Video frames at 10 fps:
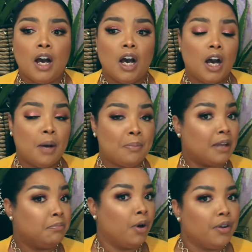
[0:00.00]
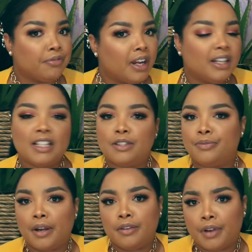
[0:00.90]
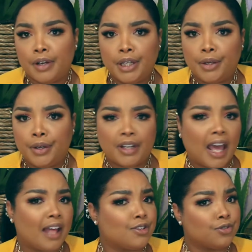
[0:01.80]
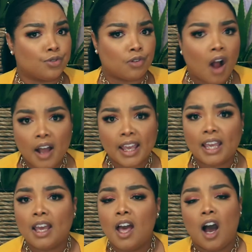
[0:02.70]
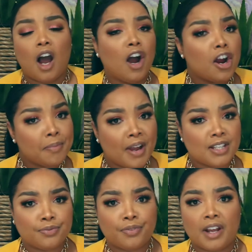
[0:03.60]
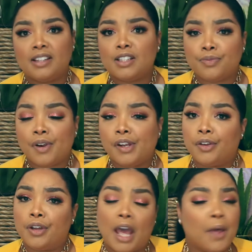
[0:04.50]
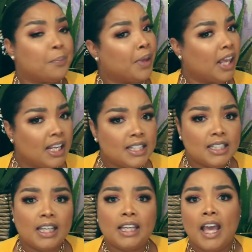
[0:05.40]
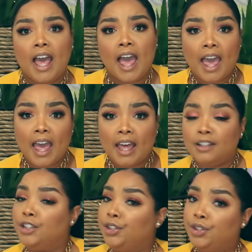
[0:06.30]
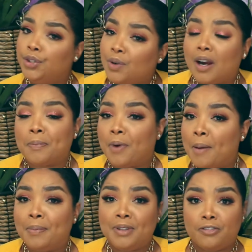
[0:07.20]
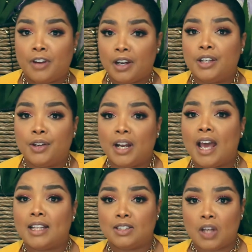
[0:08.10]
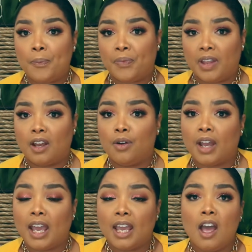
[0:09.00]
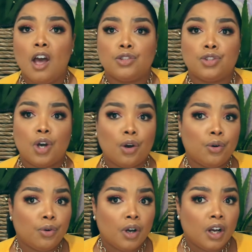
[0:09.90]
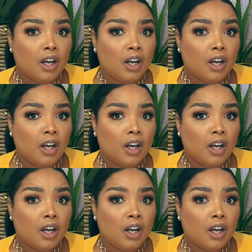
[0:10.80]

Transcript: My boyfriend is very, very good at drawing. Our best friend is very good at painting. And you are probably very good at something, okay? So